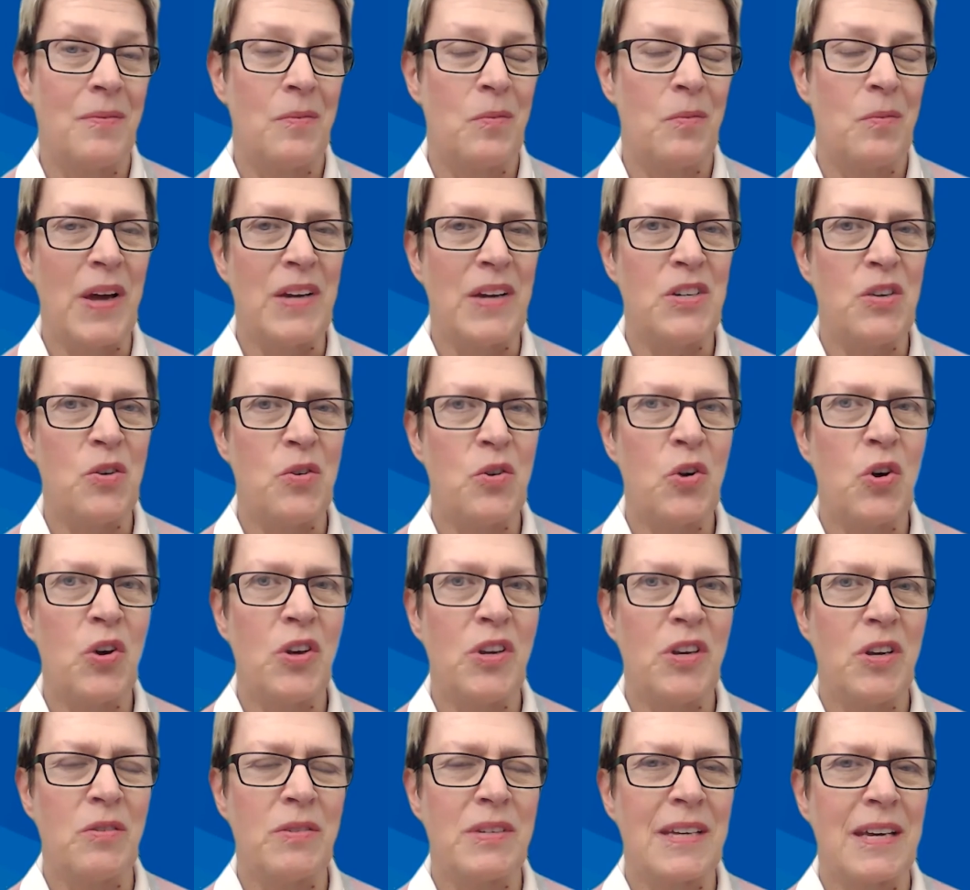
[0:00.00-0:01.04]
ways you
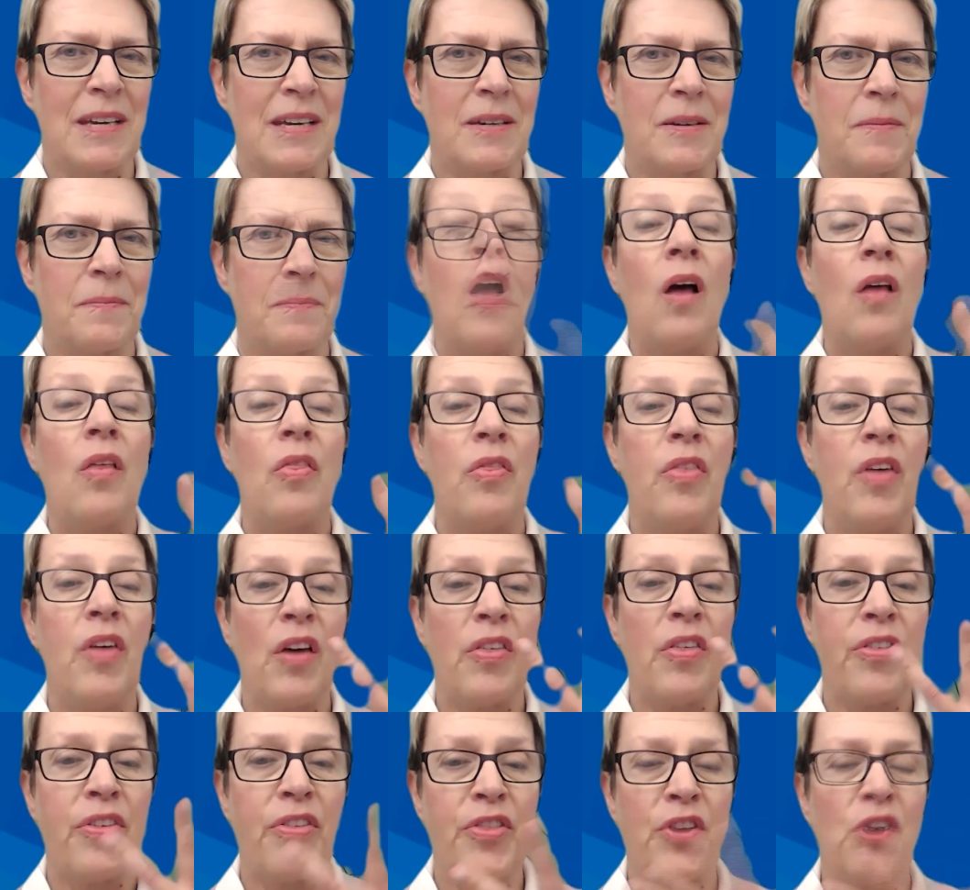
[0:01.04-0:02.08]
could use it.
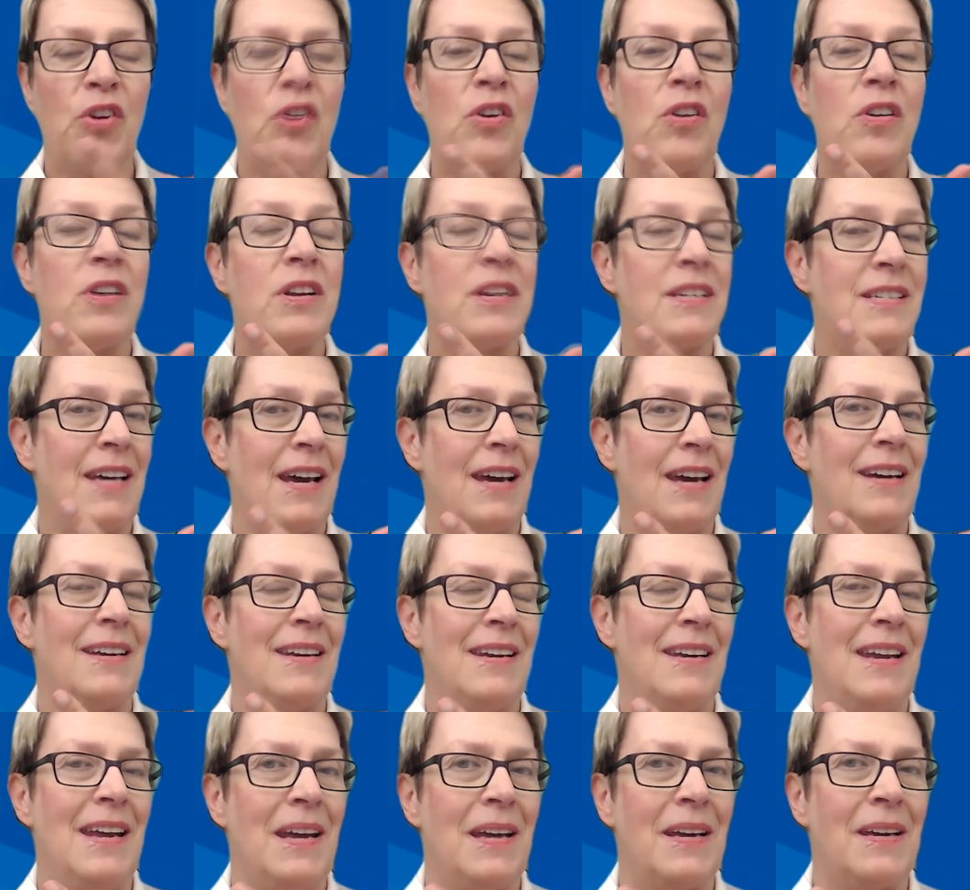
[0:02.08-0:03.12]
The third
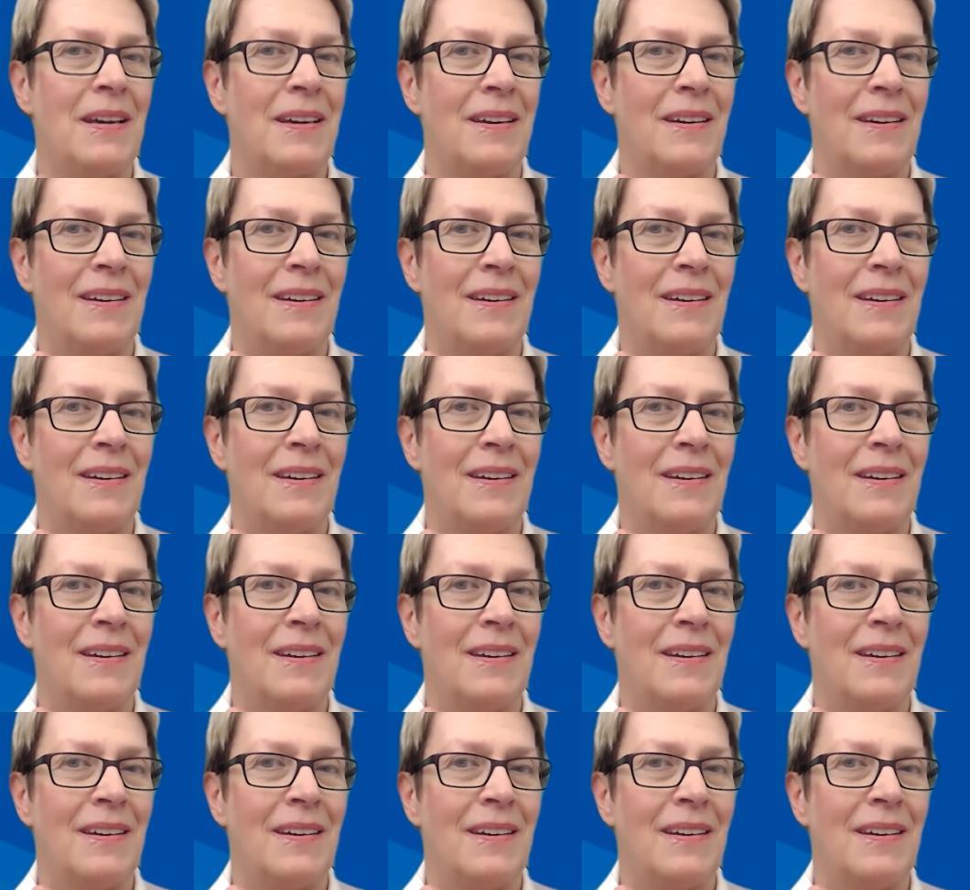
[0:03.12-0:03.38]
technique